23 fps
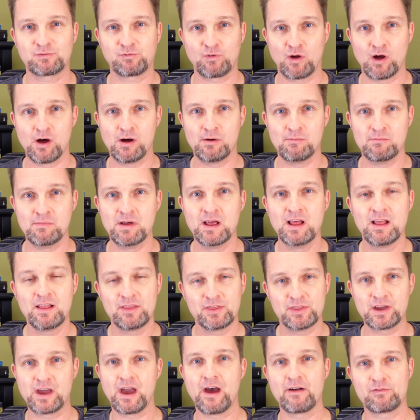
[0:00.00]
from
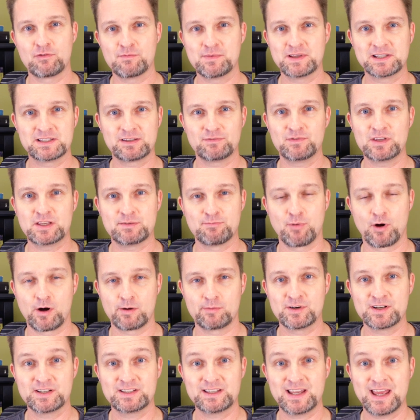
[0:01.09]
the governments of these
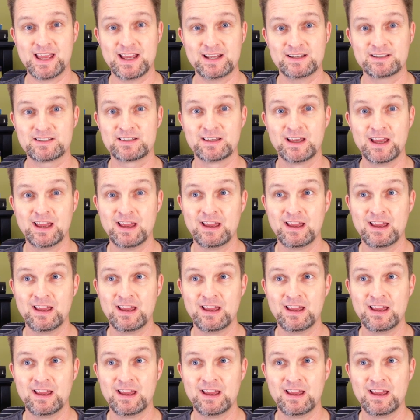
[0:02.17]
Barbary states